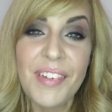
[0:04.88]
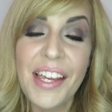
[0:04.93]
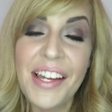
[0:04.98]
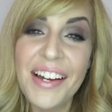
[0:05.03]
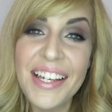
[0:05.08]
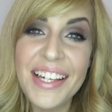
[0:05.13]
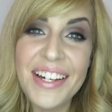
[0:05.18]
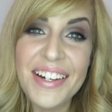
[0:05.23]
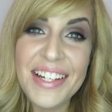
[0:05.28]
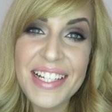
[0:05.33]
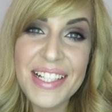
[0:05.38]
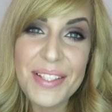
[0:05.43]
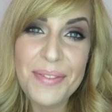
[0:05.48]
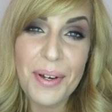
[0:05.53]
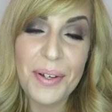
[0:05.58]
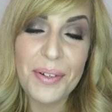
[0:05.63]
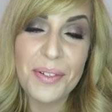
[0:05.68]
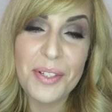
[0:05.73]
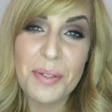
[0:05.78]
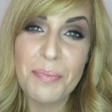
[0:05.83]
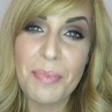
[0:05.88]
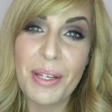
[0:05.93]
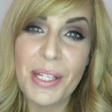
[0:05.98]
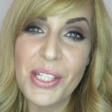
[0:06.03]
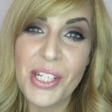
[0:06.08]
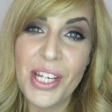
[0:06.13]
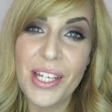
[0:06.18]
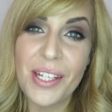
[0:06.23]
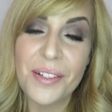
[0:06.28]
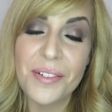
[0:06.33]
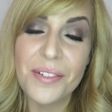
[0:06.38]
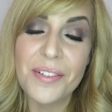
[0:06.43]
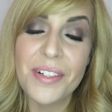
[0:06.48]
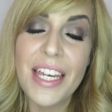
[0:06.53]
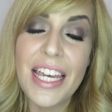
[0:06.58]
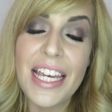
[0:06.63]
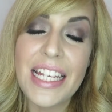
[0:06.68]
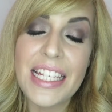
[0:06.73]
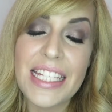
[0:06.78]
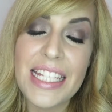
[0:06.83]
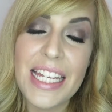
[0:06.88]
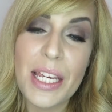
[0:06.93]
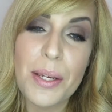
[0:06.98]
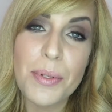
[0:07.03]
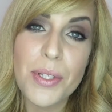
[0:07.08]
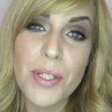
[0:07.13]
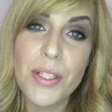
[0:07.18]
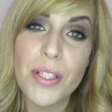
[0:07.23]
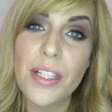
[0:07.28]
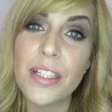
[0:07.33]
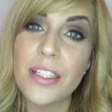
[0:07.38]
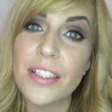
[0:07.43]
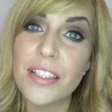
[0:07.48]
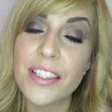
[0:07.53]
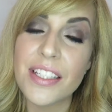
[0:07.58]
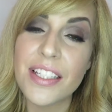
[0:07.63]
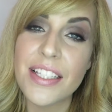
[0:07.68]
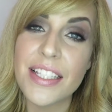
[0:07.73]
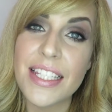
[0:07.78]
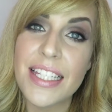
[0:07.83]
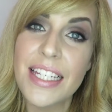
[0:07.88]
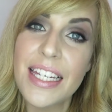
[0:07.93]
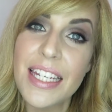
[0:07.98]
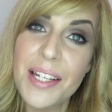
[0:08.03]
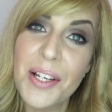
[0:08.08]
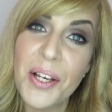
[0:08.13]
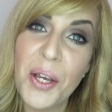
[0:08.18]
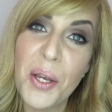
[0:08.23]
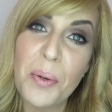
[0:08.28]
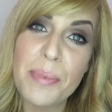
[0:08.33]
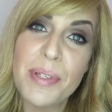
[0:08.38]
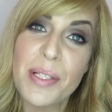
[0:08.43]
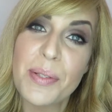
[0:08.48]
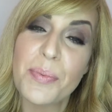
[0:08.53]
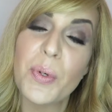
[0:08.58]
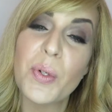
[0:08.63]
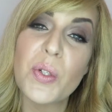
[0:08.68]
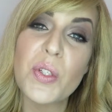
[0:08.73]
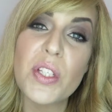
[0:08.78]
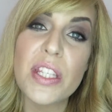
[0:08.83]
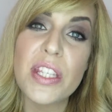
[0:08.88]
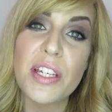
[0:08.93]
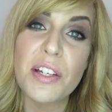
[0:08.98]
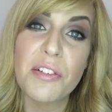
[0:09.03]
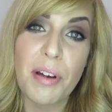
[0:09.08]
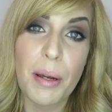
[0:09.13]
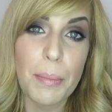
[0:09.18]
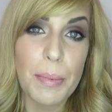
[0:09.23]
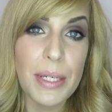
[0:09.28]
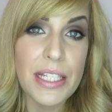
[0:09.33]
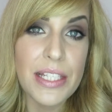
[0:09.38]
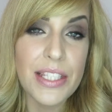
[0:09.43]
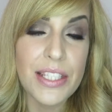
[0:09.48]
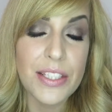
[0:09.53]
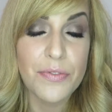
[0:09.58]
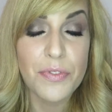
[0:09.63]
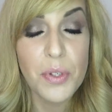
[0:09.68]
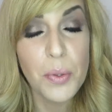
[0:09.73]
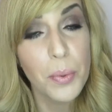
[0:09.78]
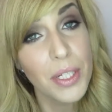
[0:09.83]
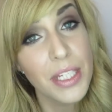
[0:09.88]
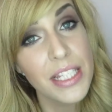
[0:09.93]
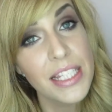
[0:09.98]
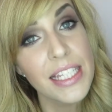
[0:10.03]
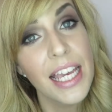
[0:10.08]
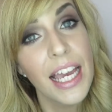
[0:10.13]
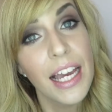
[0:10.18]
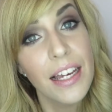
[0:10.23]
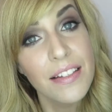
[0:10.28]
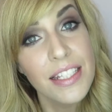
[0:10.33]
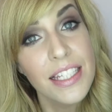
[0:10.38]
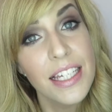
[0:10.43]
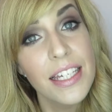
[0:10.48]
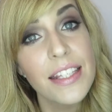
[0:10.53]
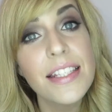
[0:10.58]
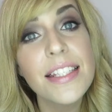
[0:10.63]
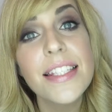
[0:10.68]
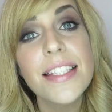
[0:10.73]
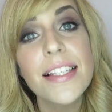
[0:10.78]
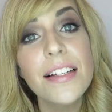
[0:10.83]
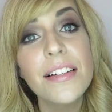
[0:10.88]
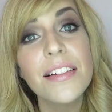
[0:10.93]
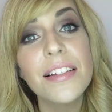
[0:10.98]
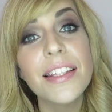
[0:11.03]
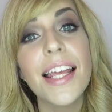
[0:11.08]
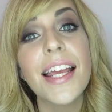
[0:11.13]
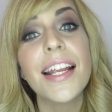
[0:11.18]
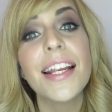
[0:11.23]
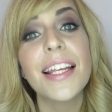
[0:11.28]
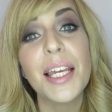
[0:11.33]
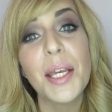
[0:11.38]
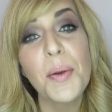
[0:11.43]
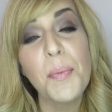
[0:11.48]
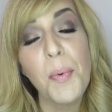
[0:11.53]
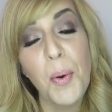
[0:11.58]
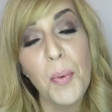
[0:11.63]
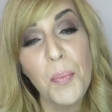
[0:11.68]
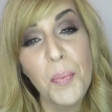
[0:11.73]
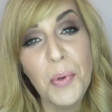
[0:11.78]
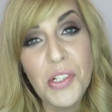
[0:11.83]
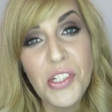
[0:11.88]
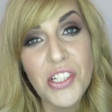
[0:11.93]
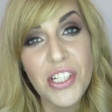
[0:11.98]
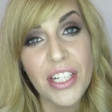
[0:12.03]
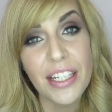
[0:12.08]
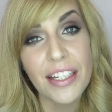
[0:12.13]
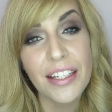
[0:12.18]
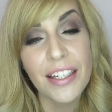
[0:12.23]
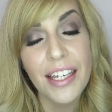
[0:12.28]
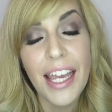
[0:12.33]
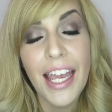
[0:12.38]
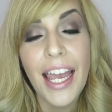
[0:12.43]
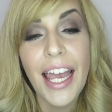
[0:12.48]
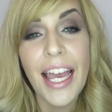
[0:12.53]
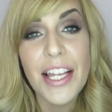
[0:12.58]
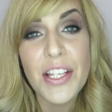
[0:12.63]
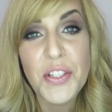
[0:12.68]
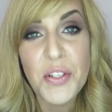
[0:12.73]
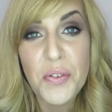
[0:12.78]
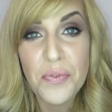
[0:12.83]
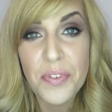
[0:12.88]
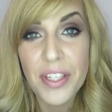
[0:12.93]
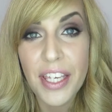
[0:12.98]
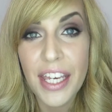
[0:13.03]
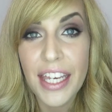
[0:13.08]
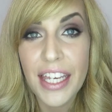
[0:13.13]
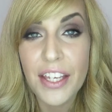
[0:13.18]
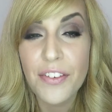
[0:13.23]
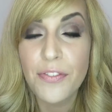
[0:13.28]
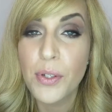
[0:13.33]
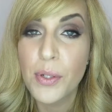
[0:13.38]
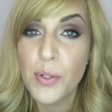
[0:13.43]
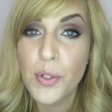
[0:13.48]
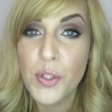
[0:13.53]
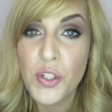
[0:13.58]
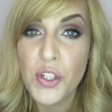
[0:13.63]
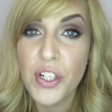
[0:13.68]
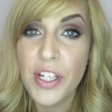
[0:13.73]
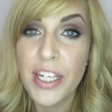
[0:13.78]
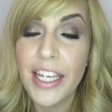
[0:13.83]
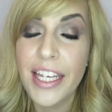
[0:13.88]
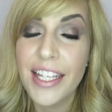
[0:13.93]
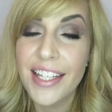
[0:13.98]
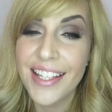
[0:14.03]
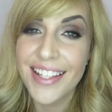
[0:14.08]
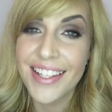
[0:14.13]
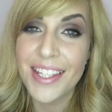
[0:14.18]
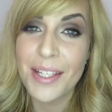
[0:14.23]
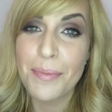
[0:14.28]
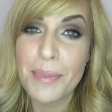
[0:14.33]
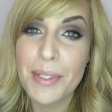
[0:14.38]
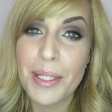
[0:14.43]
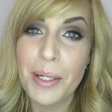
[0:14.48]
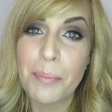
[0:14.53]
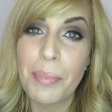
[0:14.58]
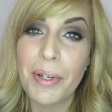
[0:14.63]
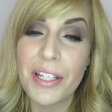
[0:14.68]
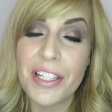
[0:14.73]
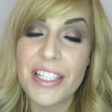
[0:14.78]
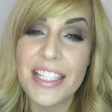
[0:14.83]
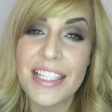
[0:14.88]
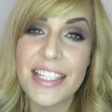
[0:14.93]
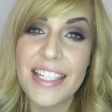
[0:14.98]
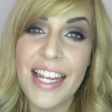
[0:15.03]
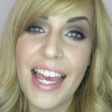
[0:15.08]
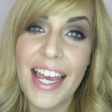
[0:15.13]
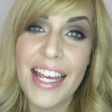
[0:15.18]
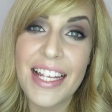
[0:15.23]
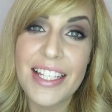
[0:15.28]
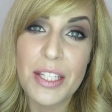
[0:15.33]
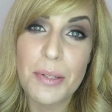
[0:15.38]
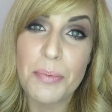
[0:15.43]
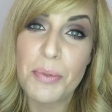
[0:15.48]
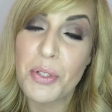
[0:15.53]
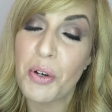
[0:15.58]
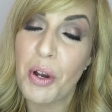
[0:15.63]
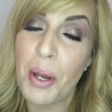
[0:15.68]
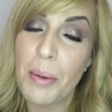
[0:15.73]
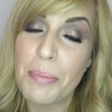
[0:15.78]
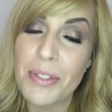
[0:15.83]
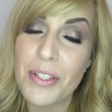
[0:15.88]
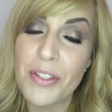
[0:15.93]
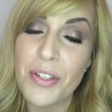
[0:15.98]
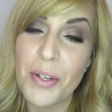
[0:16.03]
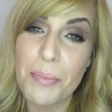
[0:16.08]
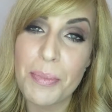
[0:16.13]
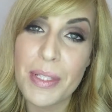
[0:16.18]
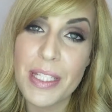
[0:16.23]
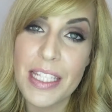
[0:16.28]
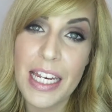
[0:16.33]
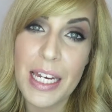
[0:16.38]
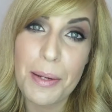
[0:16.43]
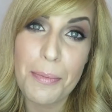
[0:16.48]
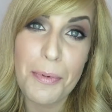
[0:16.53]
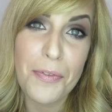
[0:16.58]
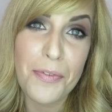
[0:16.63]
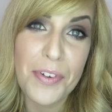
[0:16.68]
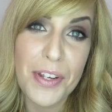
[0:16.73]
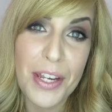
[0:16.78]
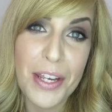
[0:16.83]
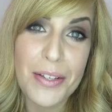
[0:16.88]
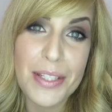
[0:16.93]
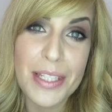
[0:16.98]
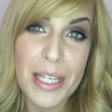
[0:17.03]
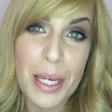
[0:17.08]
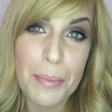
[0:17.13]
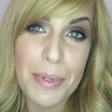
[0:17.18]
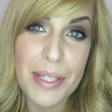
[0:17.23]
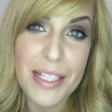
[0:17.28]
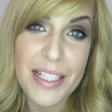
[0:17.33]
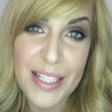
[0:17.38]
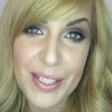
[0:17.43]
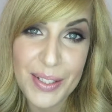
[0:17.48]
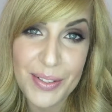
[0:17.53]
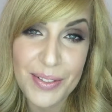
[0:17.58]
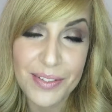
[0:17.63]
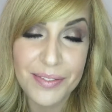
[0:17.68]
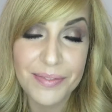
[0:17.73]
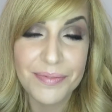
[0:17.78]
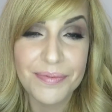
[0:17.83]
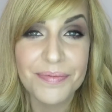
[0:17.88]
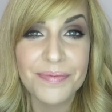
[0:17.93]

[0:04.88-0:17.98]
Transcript: Hi guys, welcome to my channel. Today we're doing the look that Selena Gomez wore to the Grammys. So if you want to see how to get this look, then keep on watching. And don't forget, if you enjoy, hit that thumbs up button and subscribe so you don't miss any more videos coming soon.